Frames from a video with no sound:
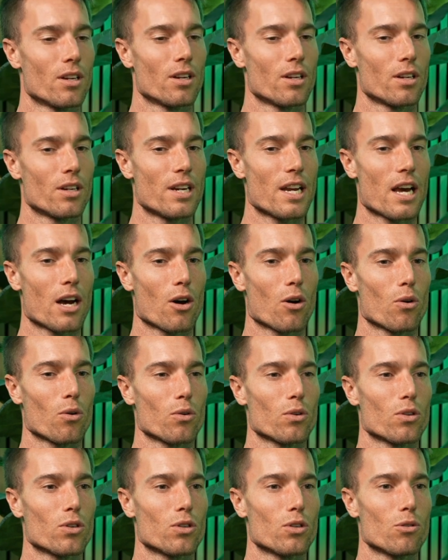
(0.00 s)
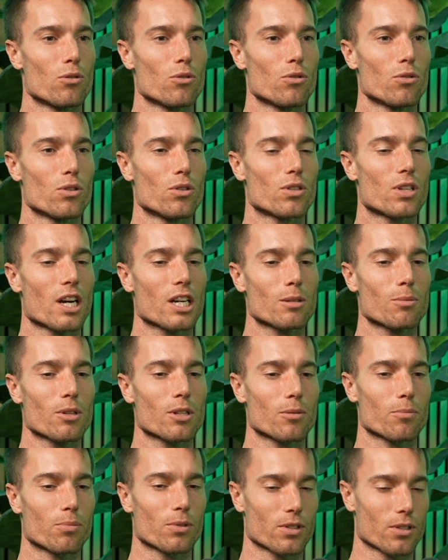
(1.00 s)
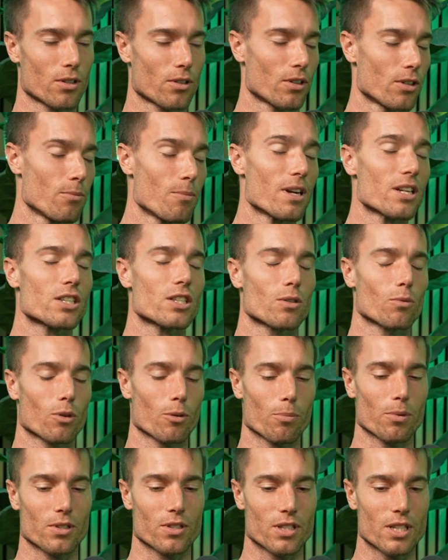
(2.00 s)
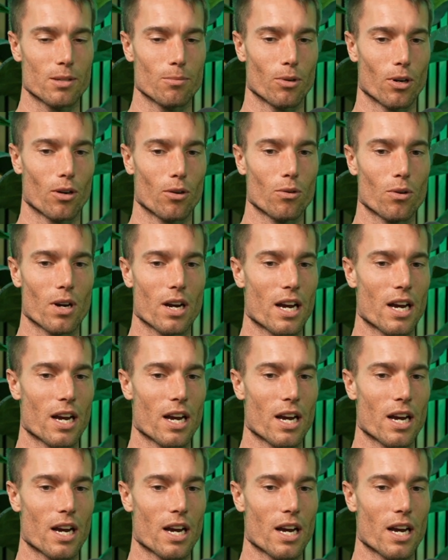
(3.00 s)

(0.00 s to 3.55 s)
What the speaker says: Now, you talked about you mentioned the word placebo.